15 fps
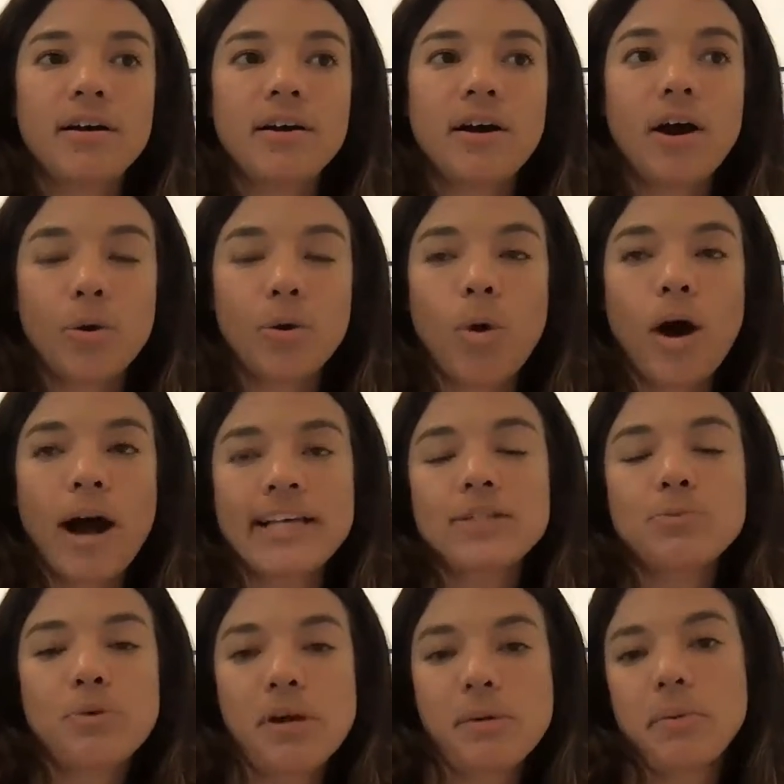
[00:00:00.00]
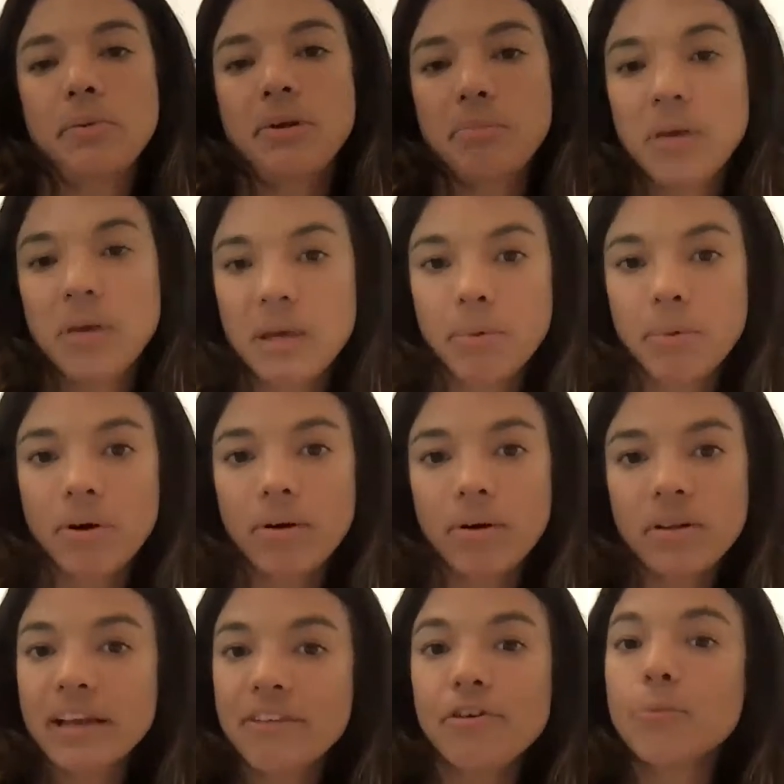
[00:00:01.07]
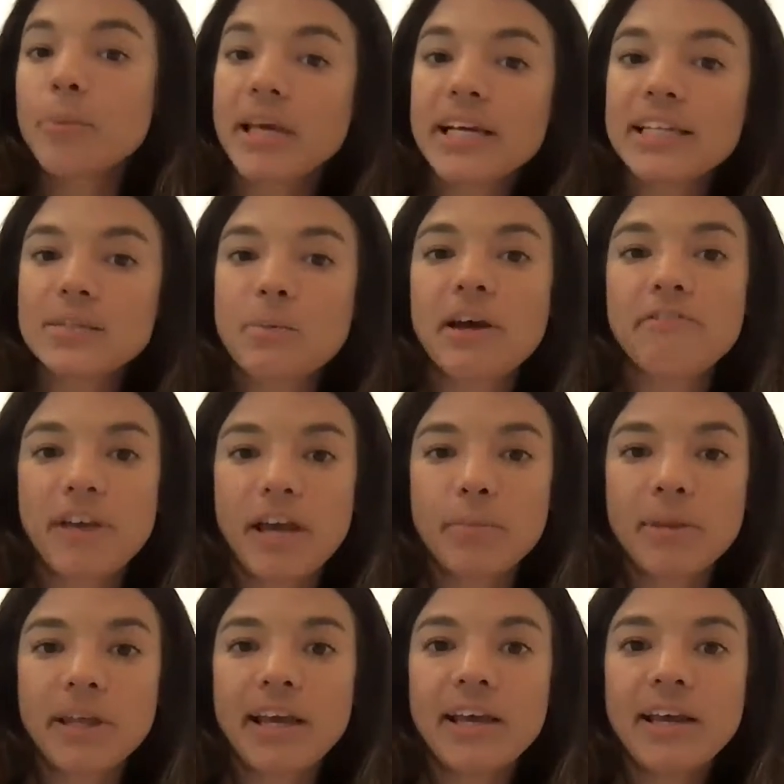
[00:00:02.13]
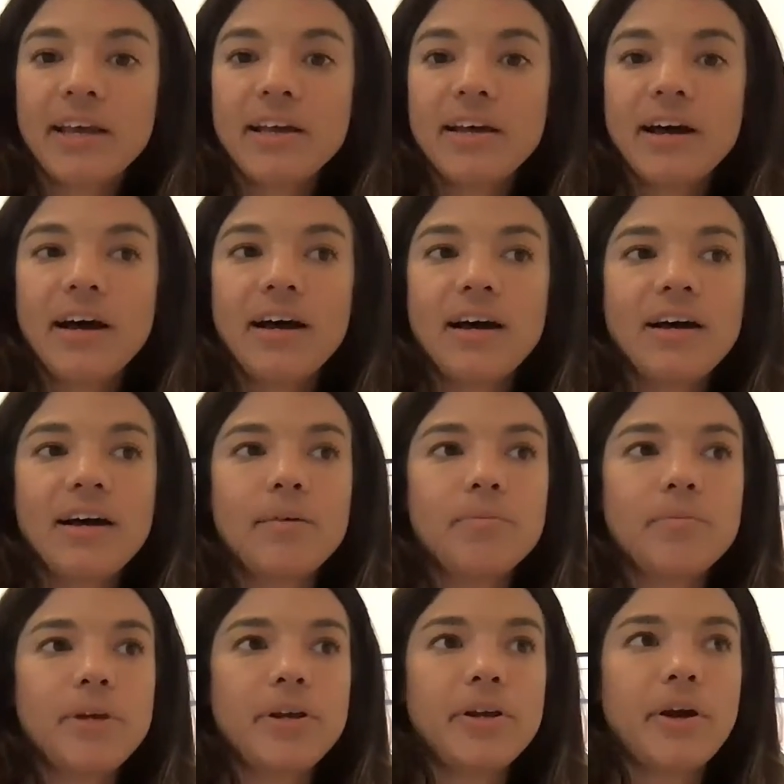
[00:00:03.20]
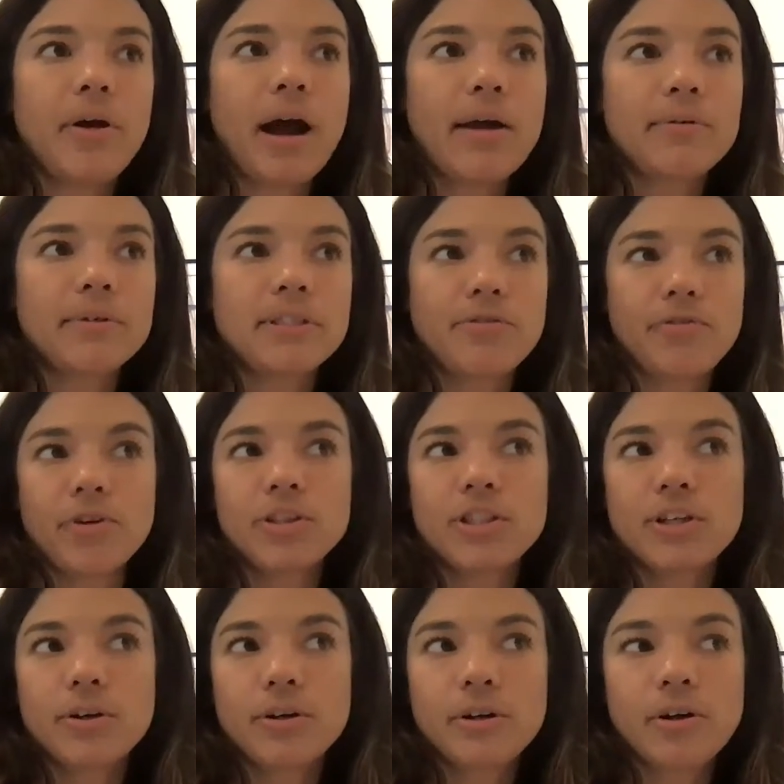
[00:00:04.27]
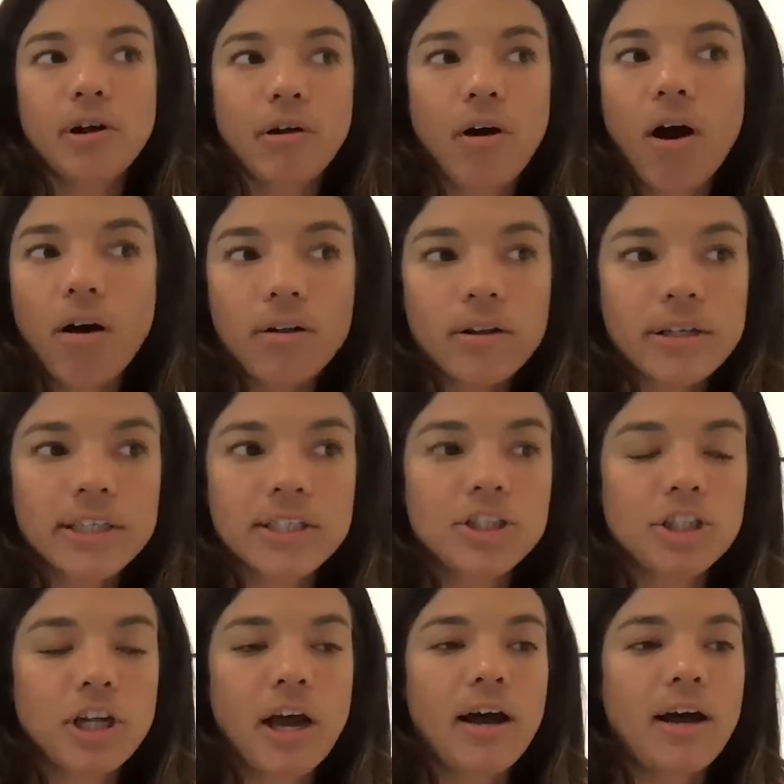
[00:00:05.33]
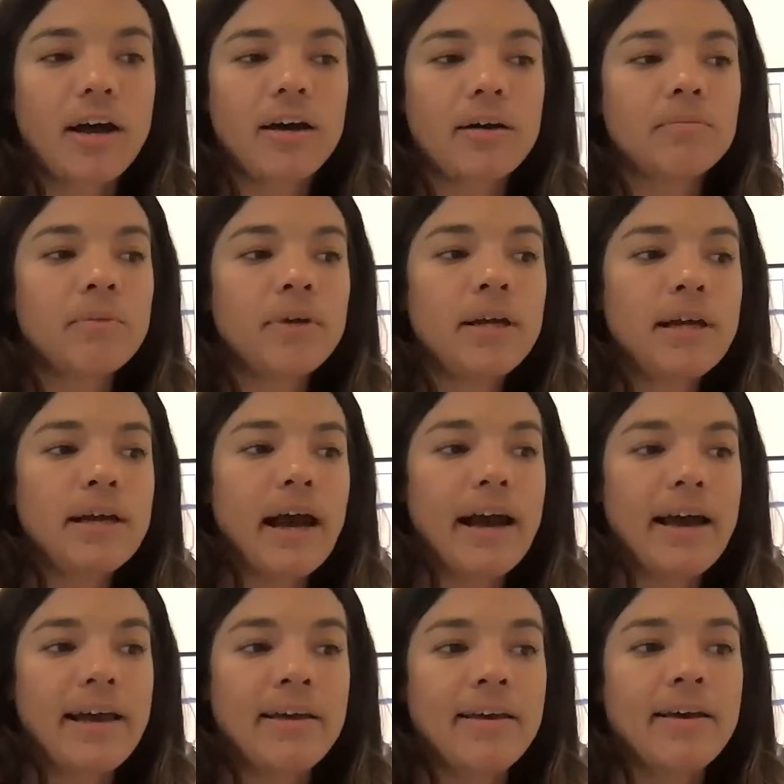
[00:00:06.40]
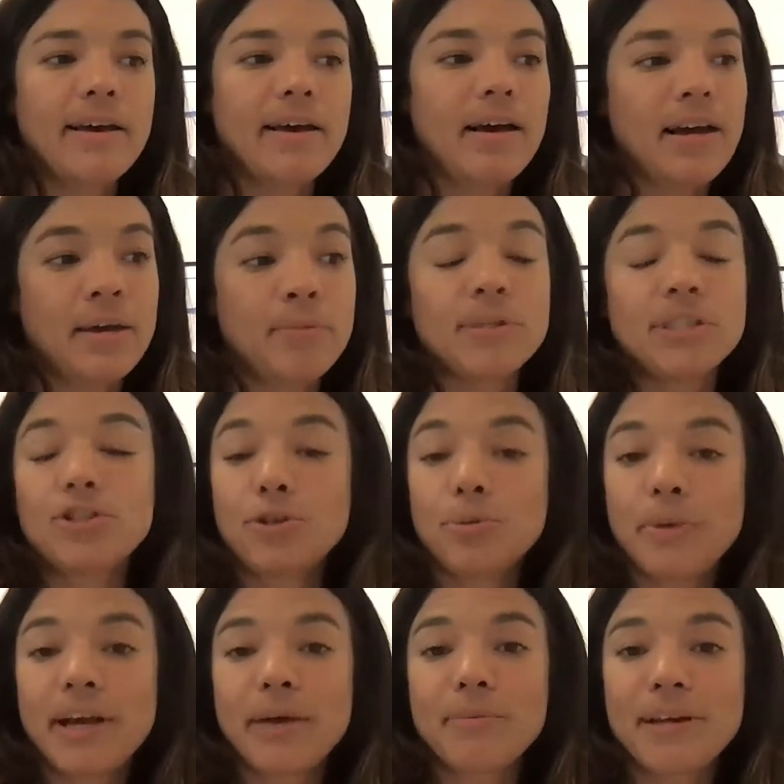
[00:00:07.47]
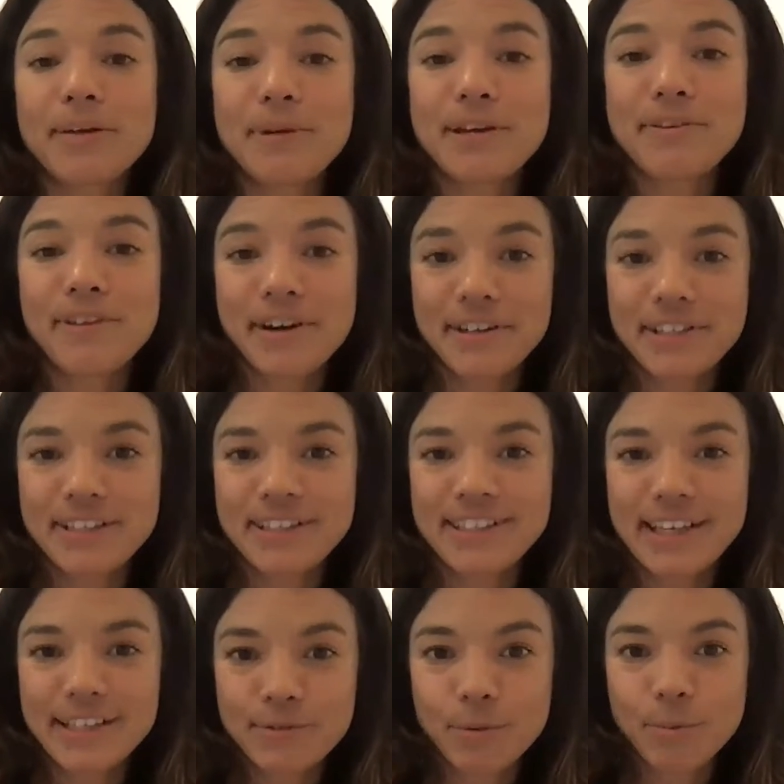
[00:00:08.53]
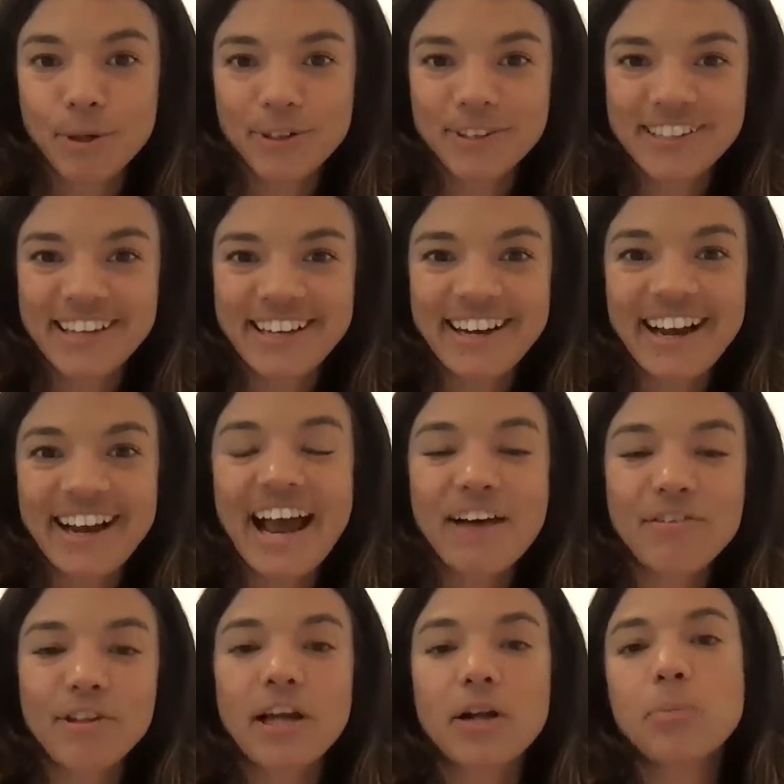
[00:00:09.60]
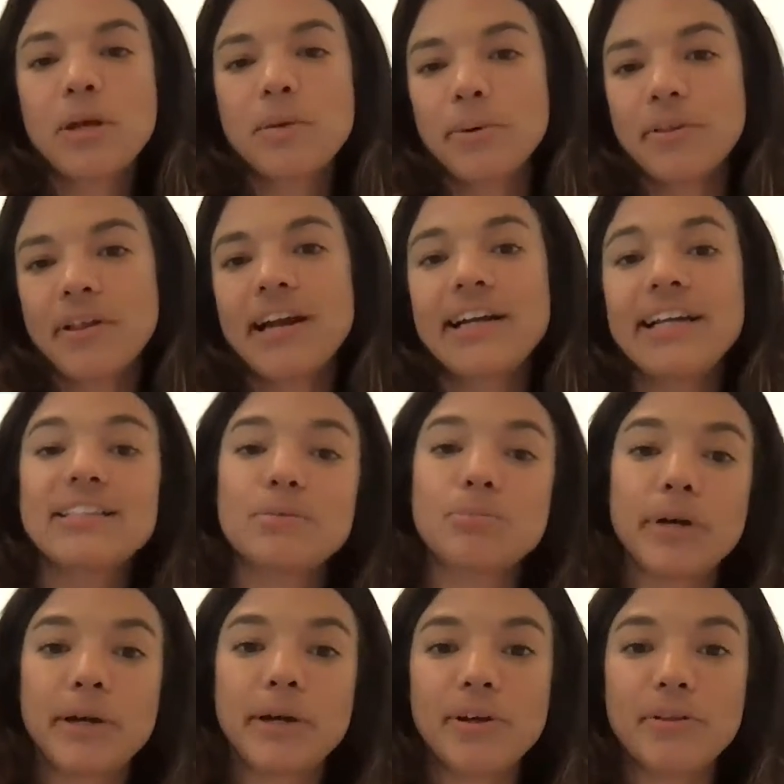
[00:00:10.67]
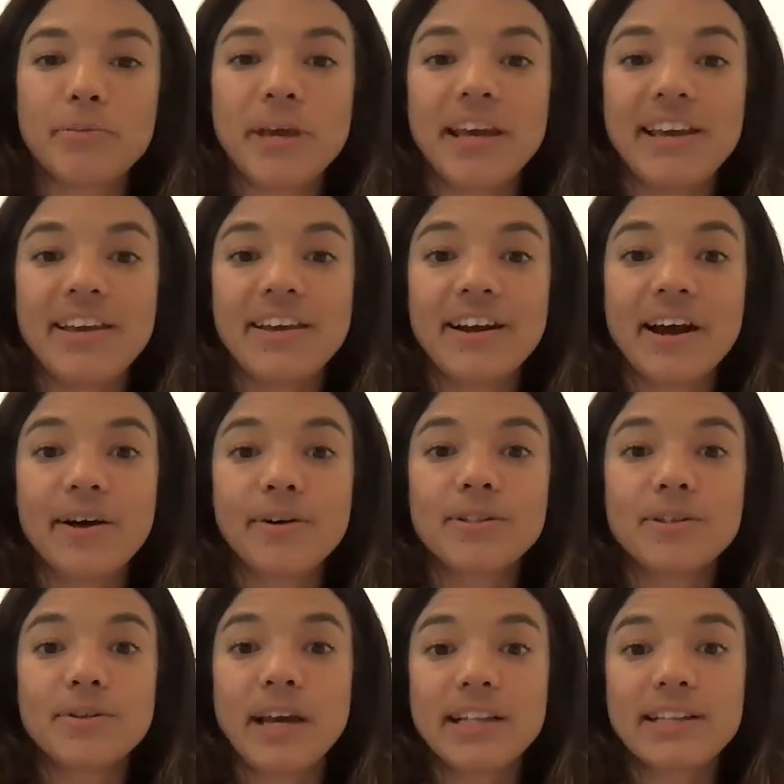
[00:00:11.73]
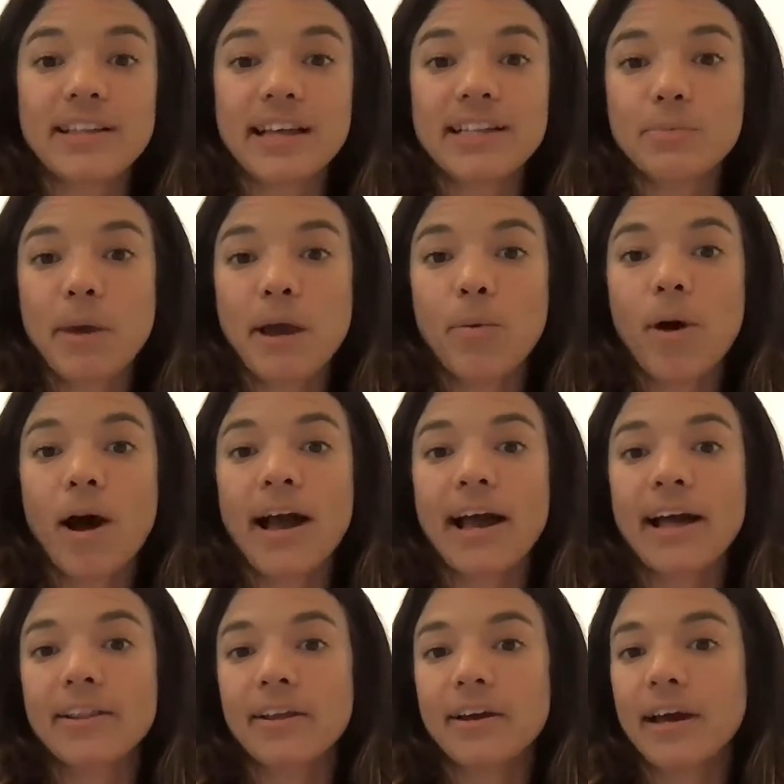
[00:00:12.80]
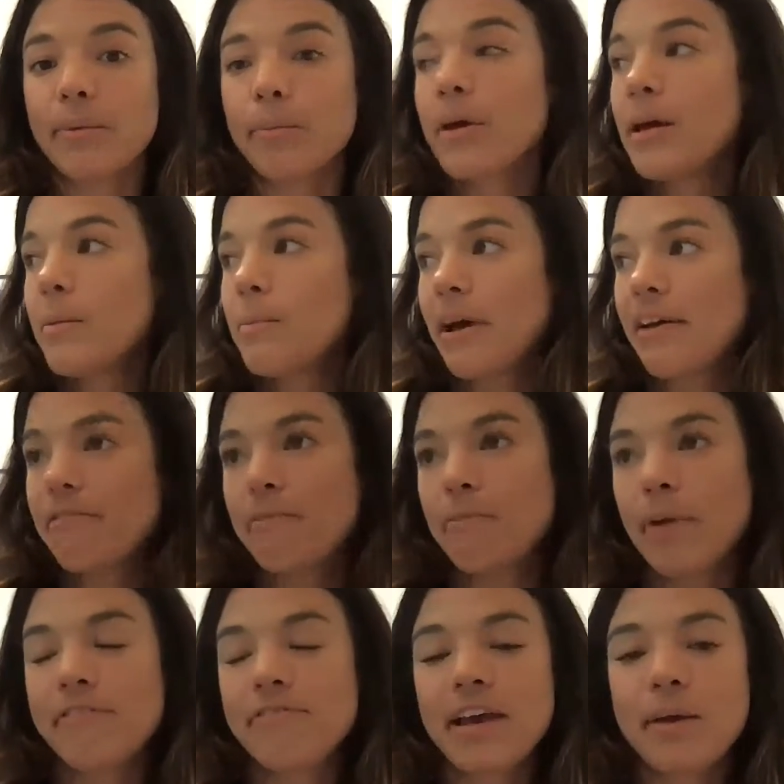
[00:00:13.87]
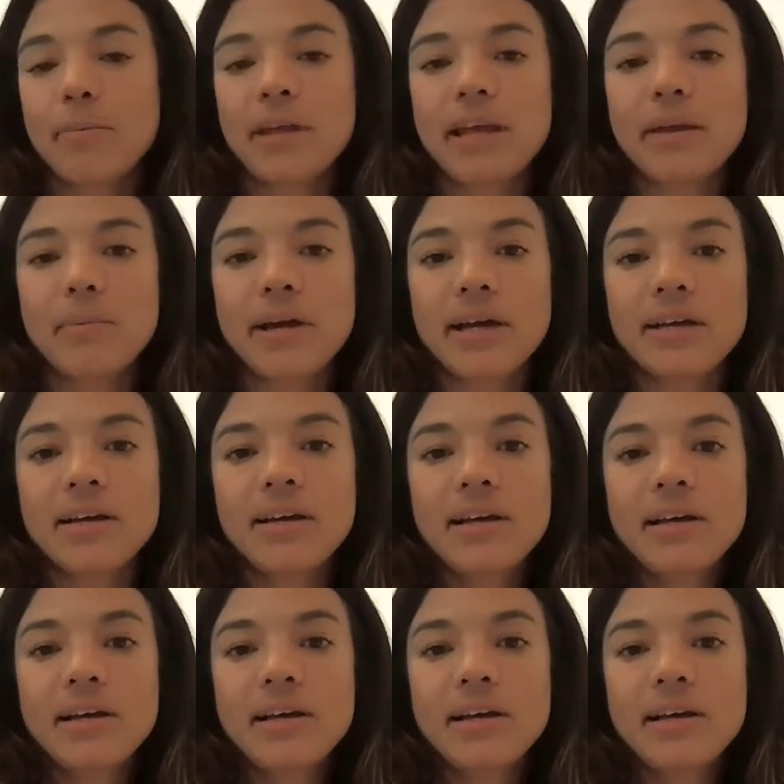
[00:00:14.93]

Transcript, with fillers: our why is probably people like for me it's my family um, you know, I was the first to go to college. Um, I am assuming I'm going to be a very successful person, and I have a lot of people that I need to bring with me. You know, so that that's my why. I look at awesome. my my family and my